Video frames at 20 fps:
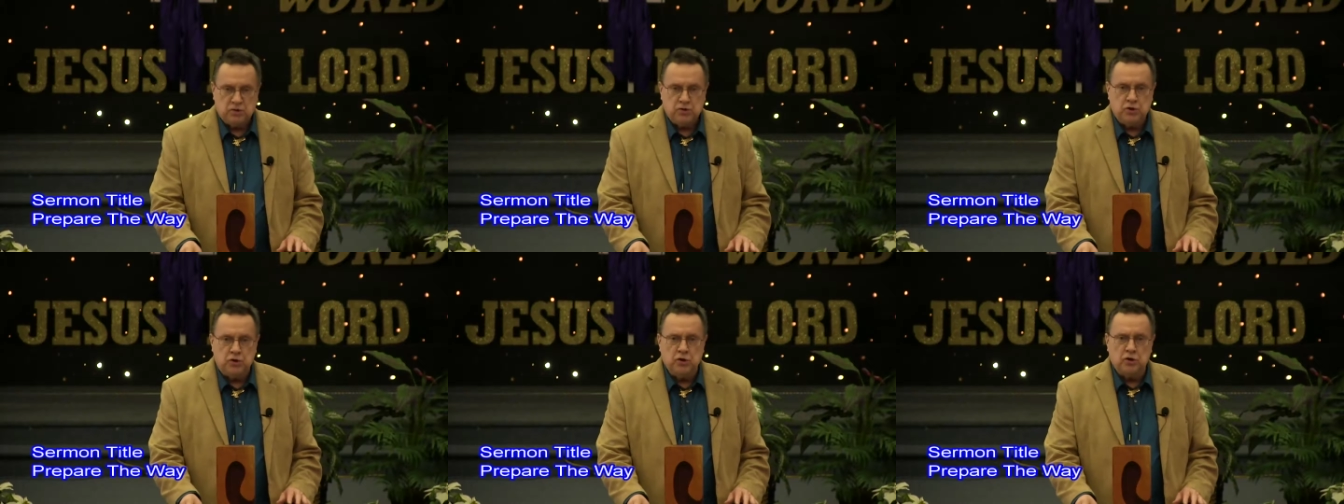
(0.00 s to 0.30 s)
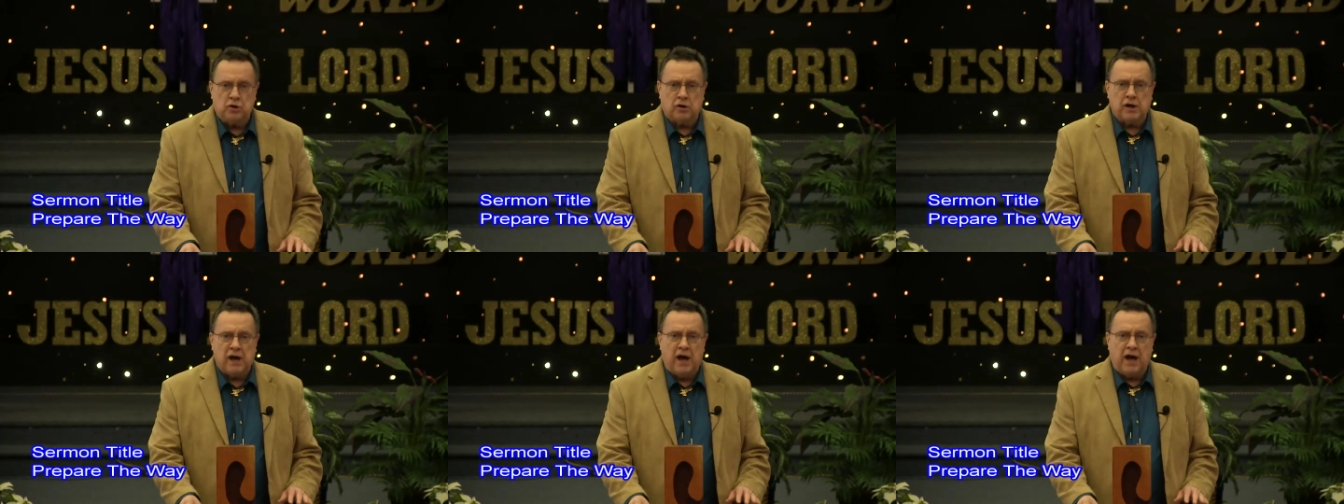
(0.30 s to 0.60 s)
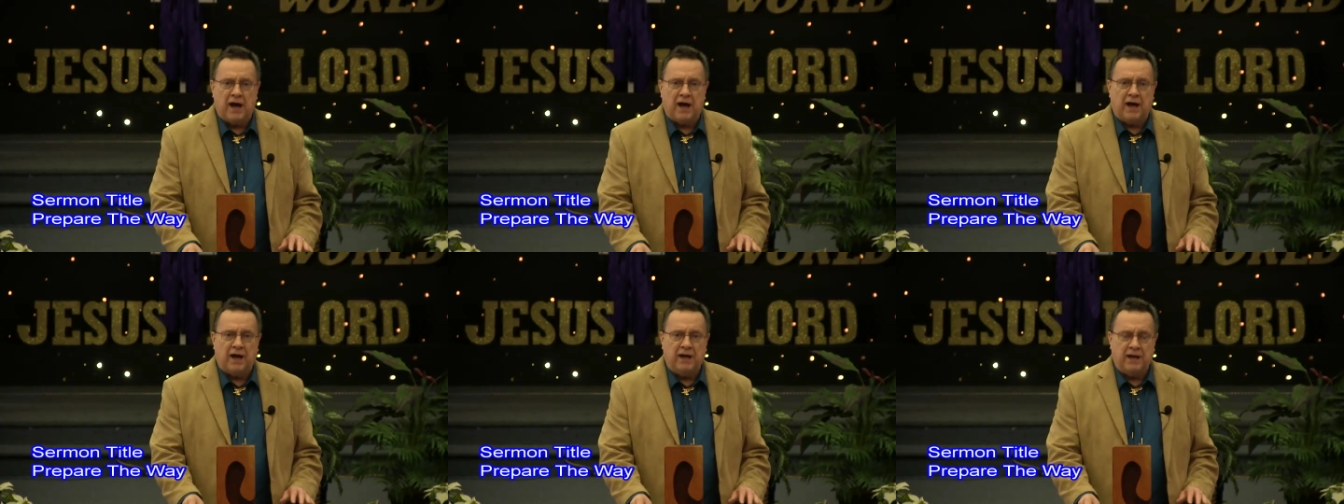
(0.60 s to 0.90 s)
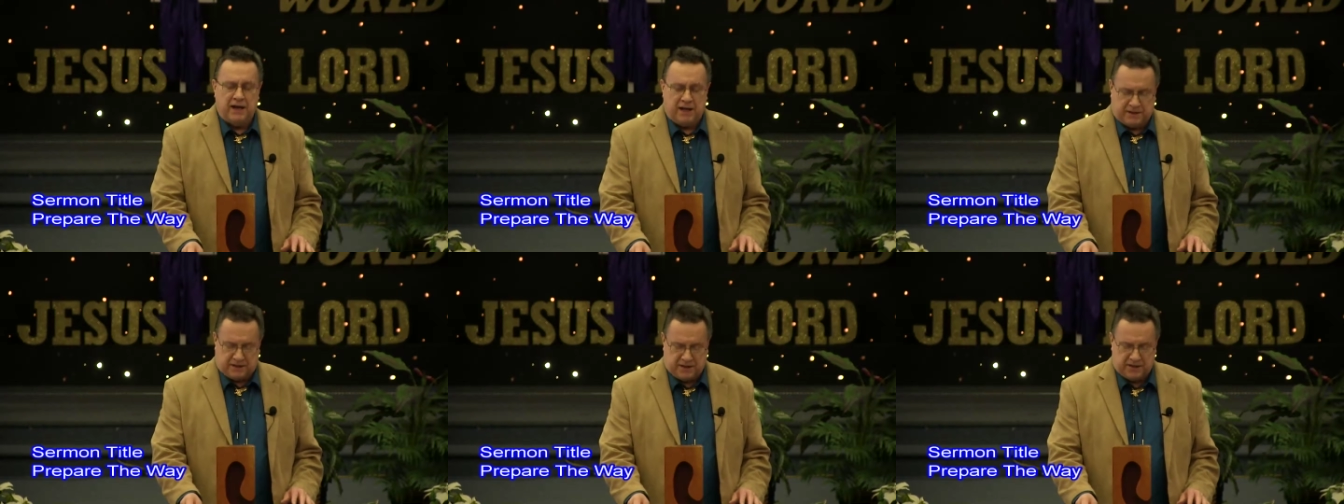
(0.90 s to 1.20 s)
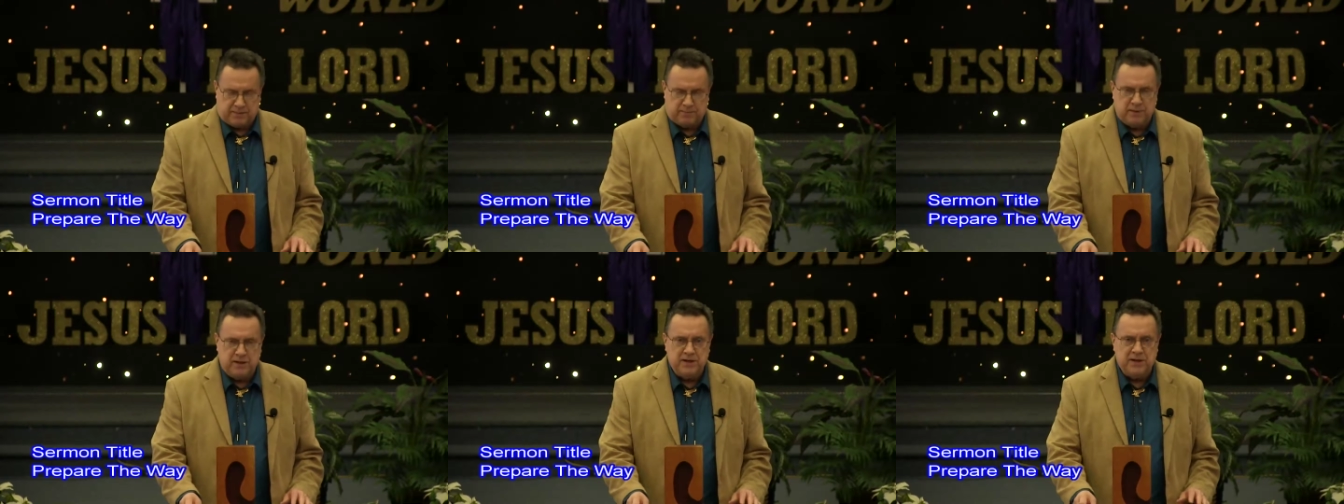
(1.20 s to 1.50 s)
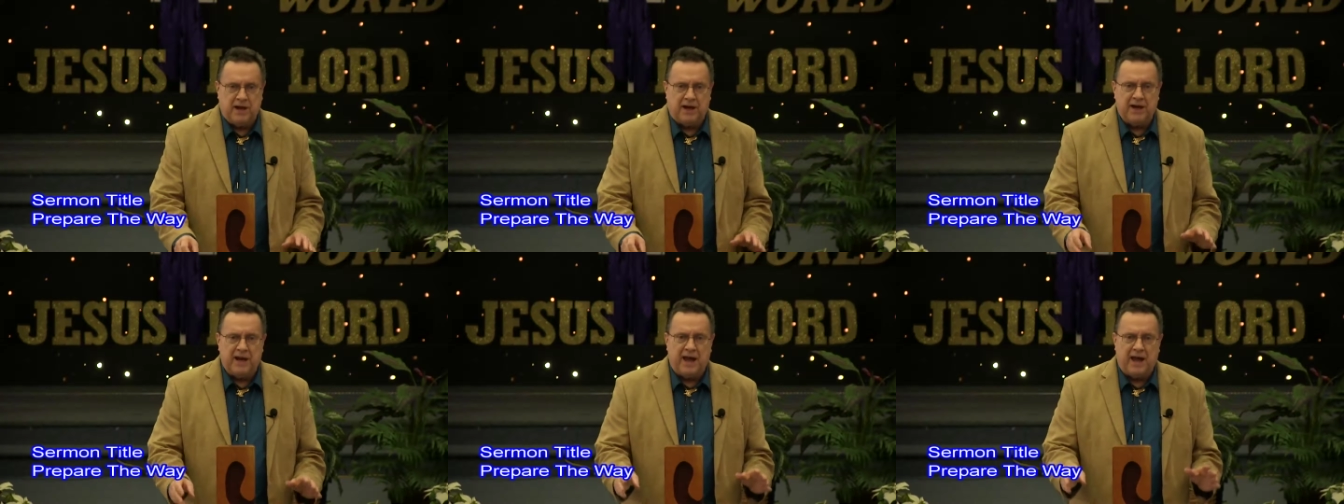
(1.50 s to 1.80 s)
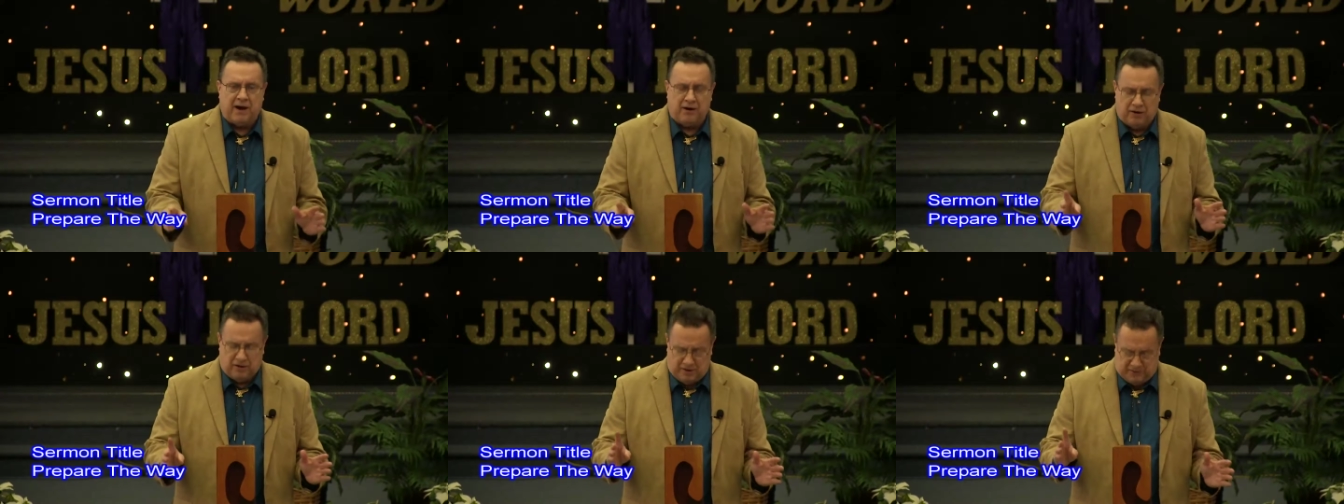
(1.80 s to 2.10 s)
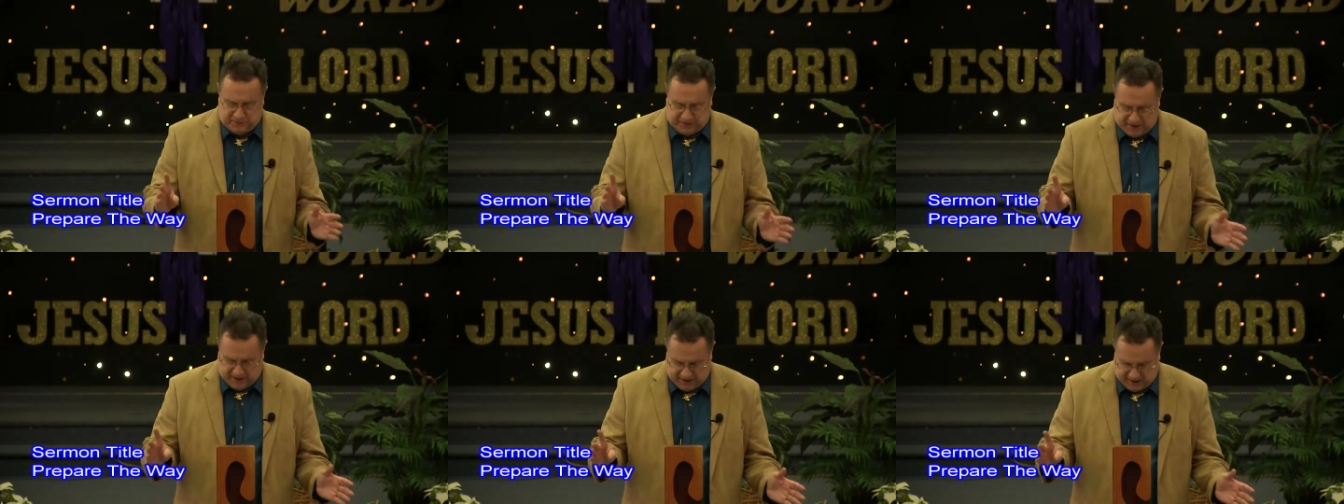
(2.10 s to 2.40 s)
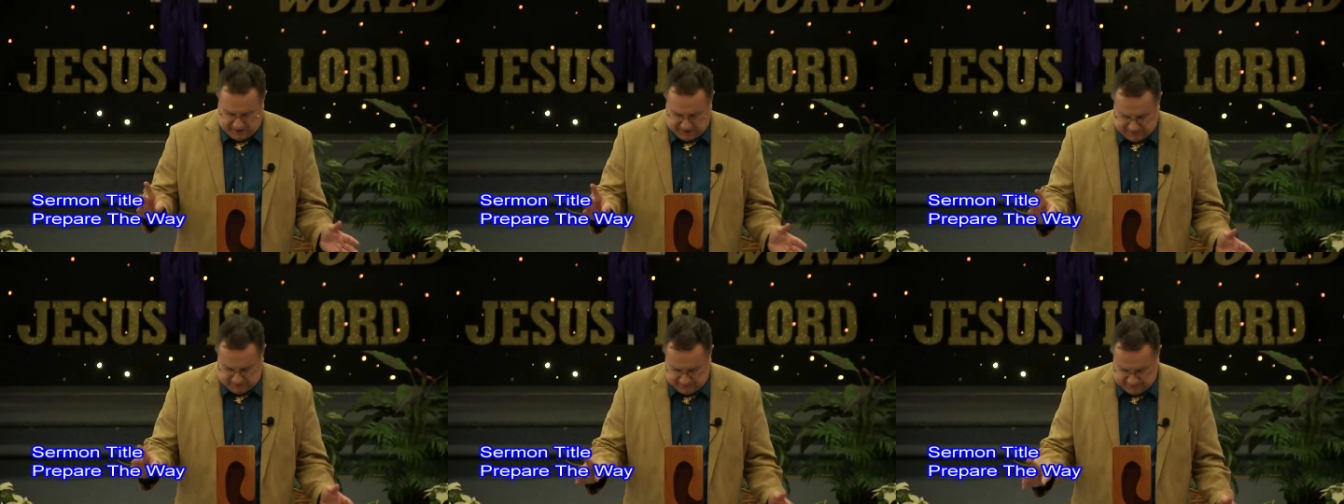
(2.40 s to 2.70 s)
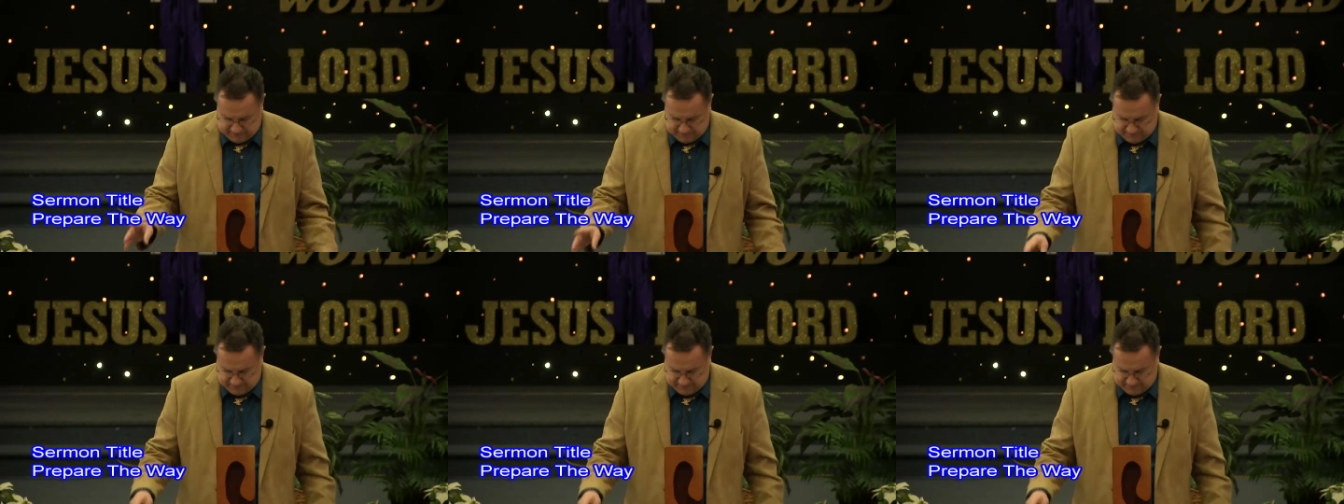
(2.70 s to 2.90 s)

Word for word: You or I, at this midnight hour of time,